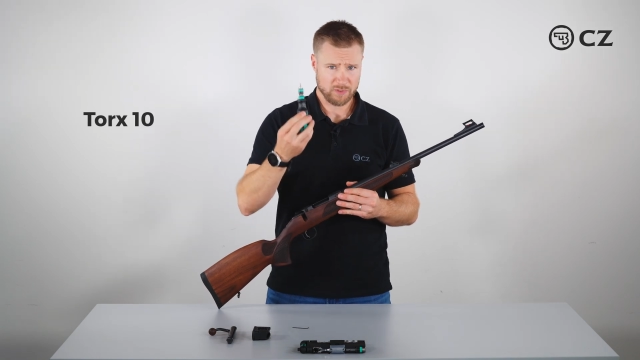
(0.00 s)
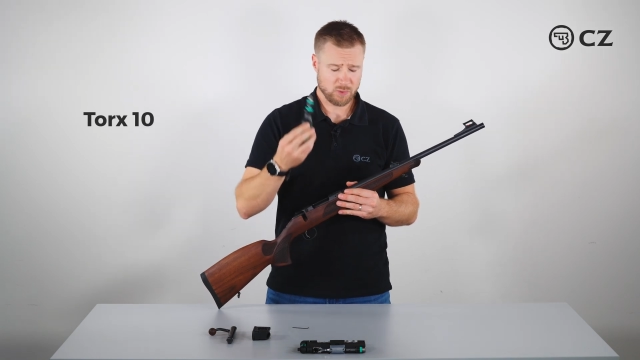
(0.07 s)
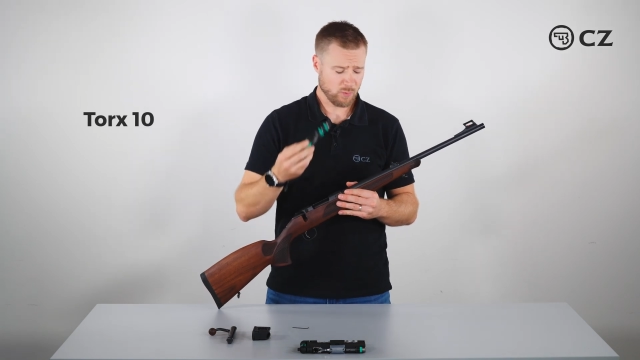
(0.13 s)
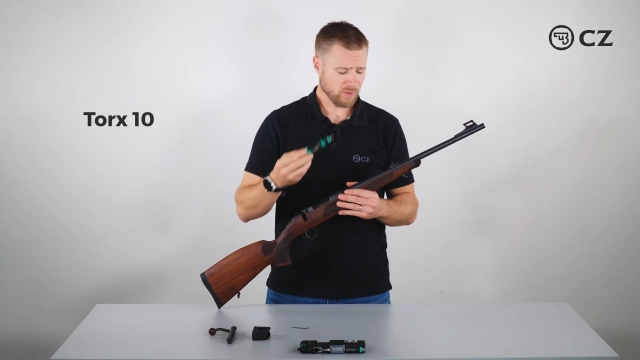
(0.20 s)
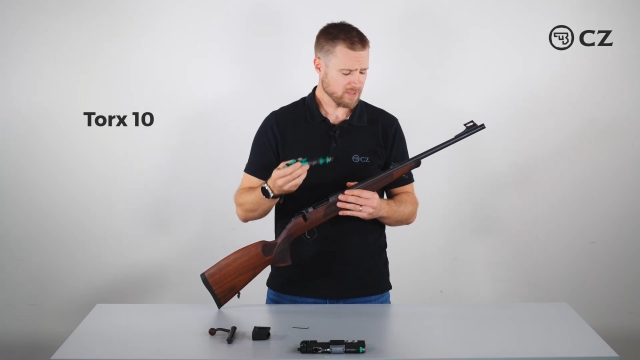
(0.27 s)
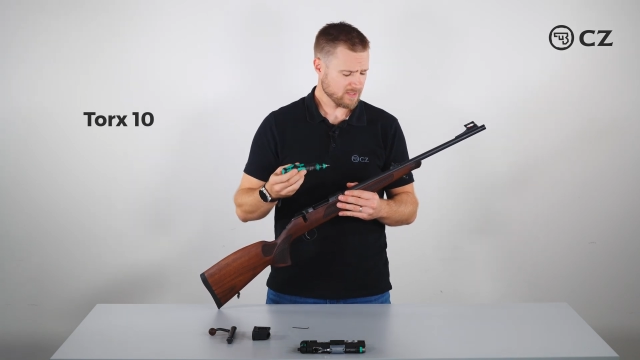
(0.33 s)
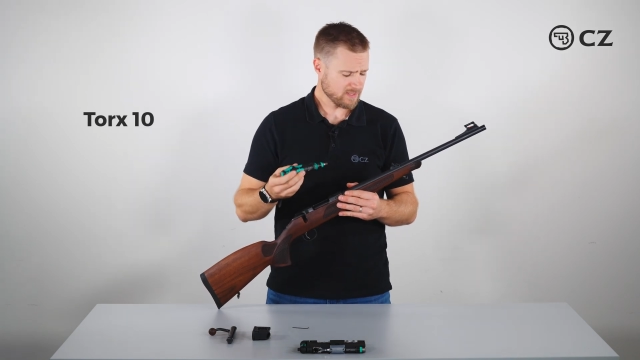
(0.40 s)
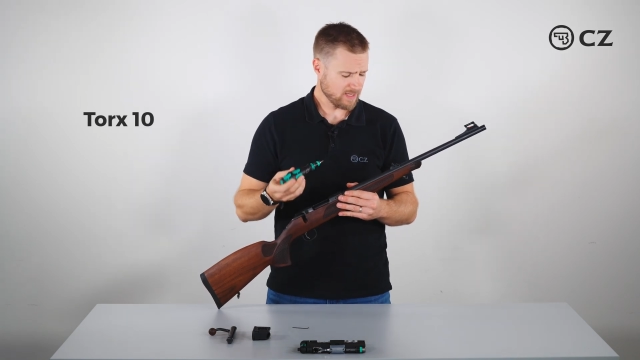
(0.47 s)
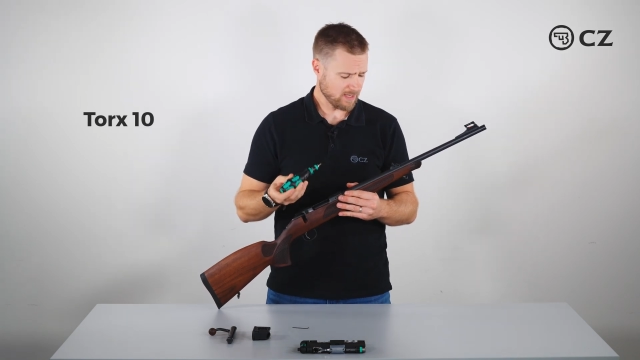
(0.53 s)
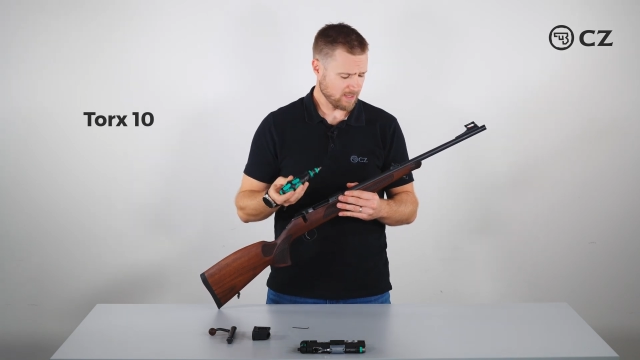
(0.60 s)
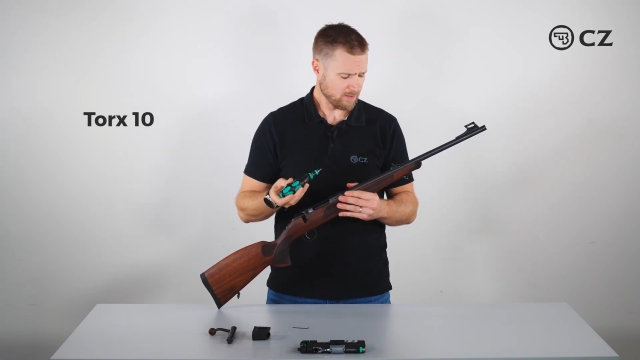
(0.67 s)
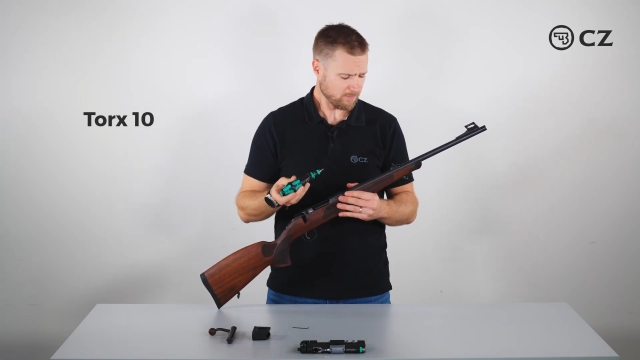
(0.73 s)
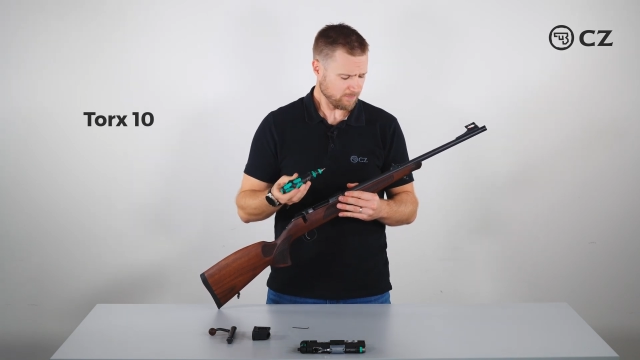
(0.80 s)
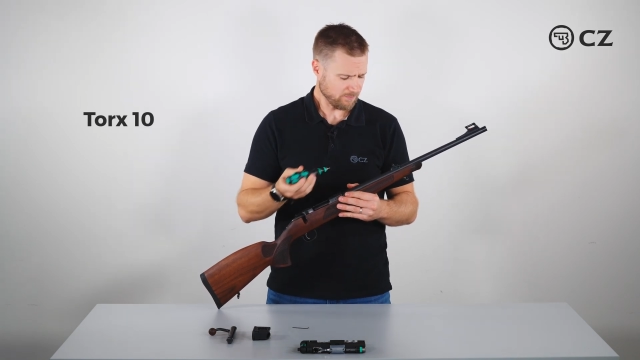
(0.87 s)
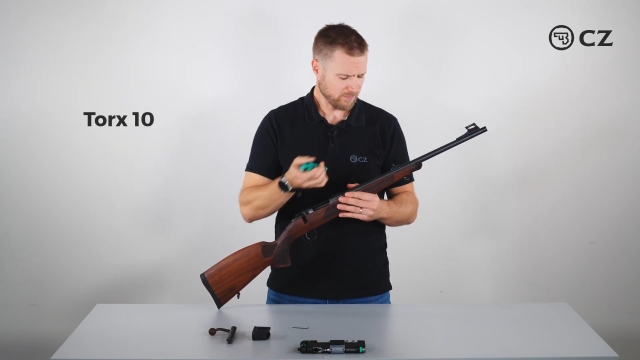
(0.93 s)
Torx
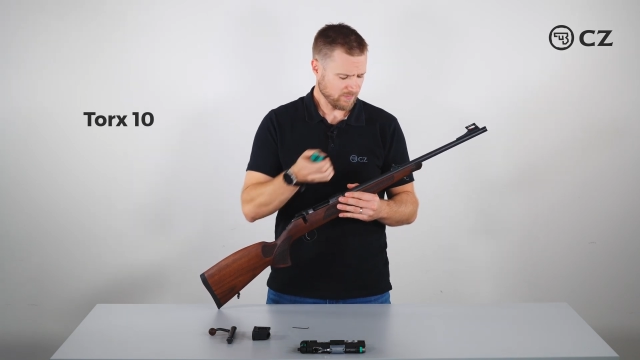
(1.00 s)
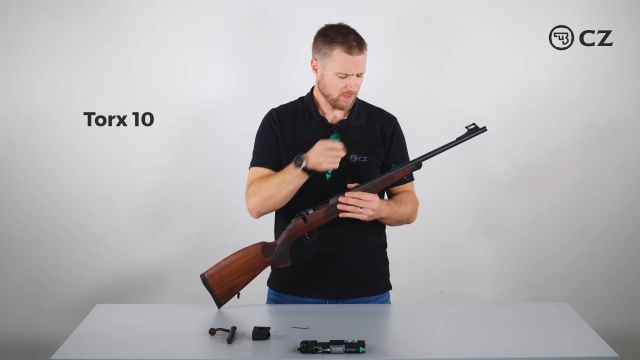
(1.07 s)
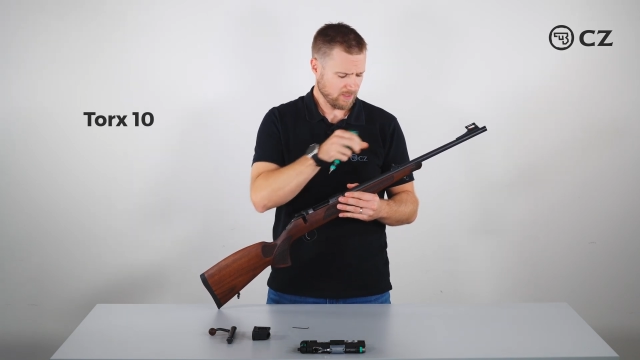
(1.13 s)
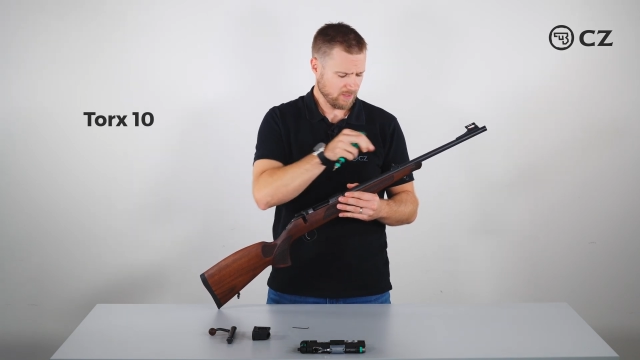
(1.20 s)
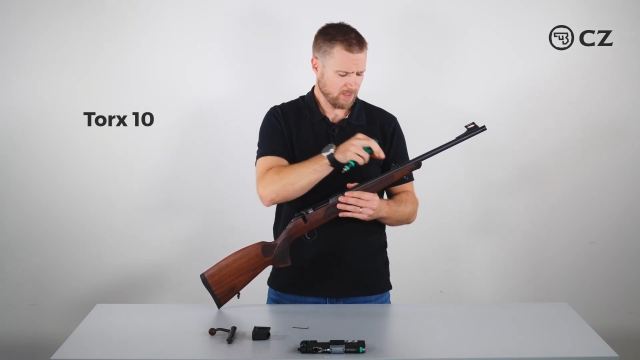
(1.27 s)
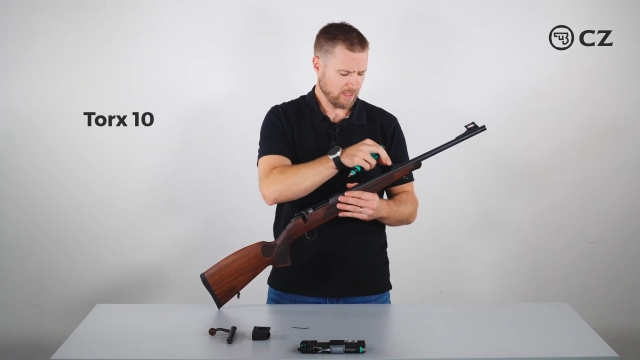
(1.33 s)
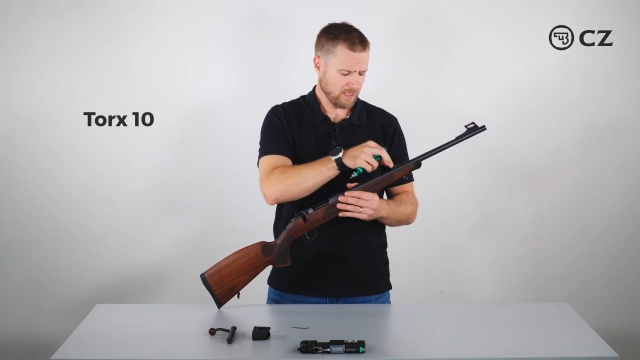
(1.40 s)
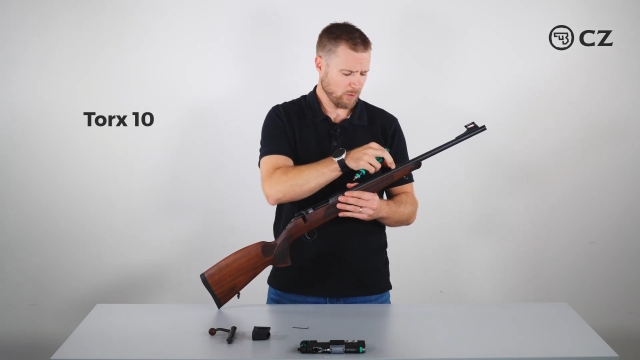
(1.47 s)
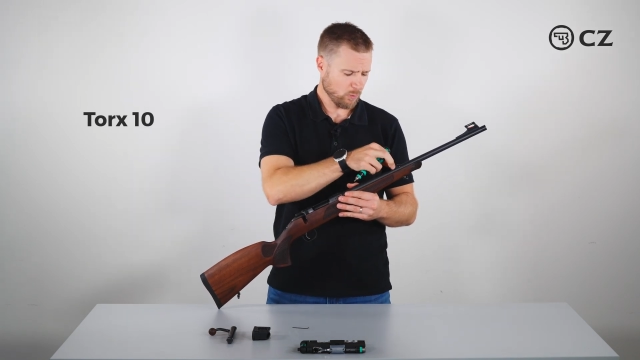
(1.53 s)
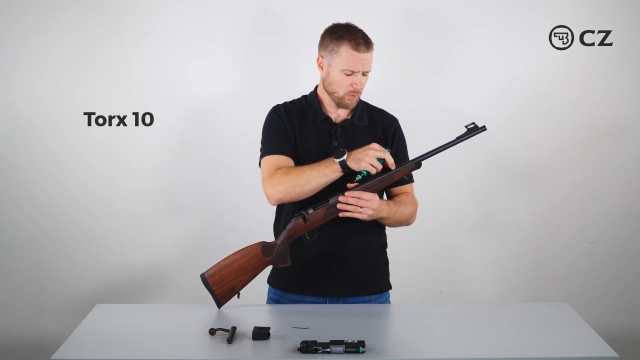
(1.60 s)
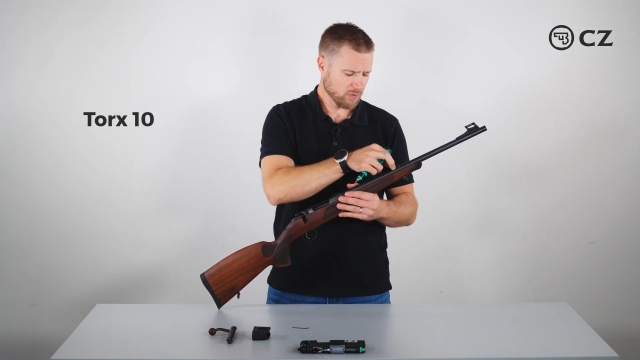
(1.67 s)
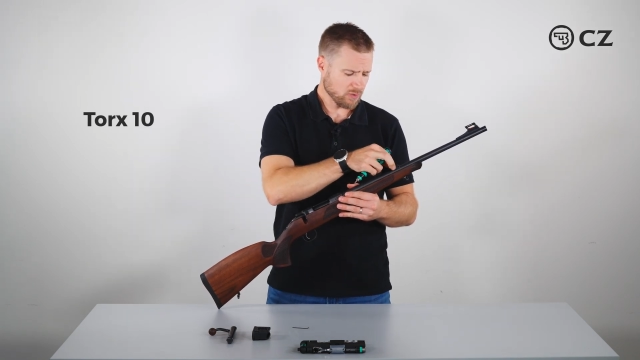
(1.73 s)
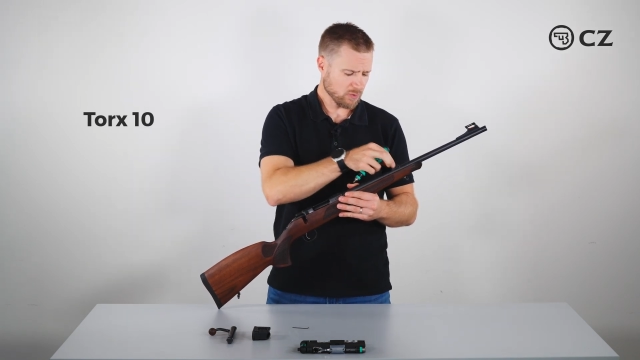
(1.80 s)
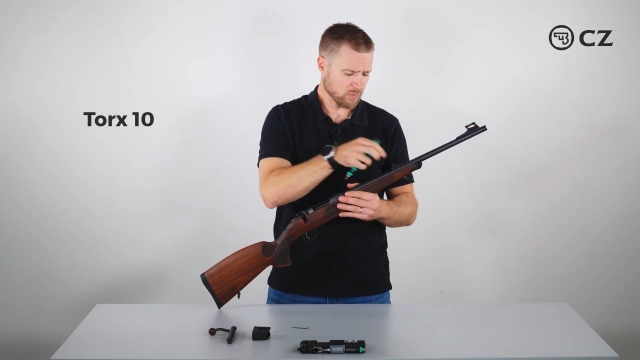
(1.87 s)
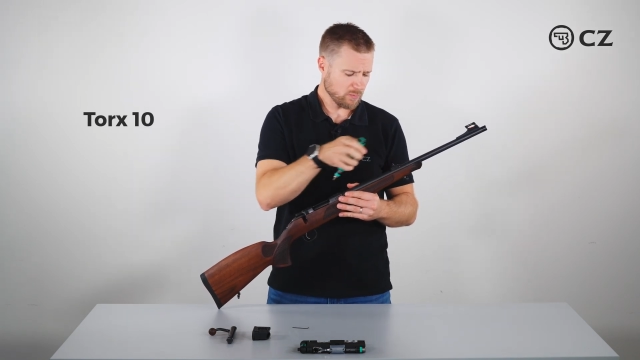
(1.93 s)
10. In
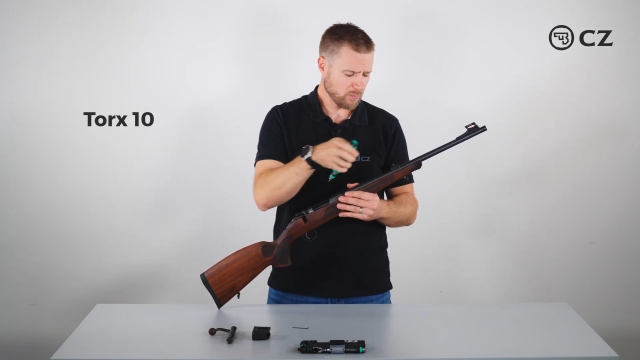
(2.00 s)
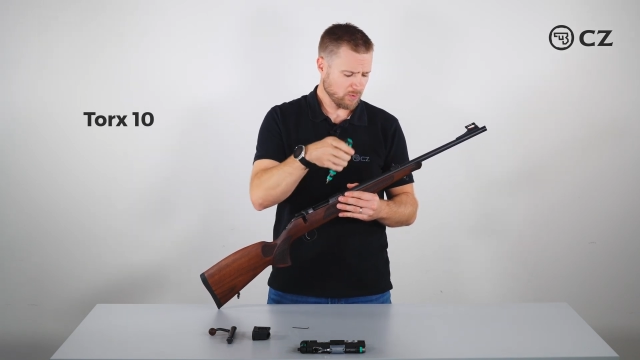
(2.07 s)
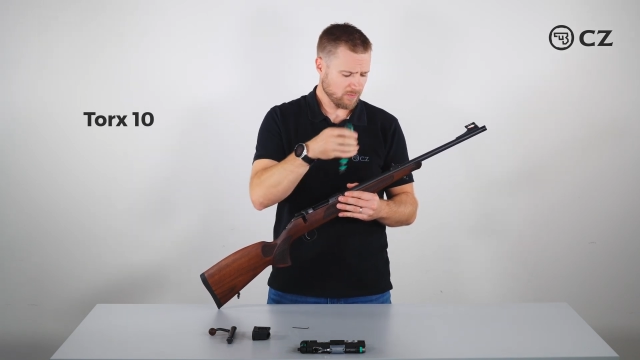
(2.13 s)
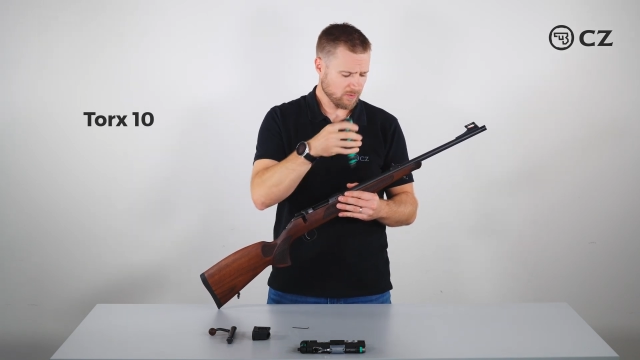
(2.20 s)
order to remove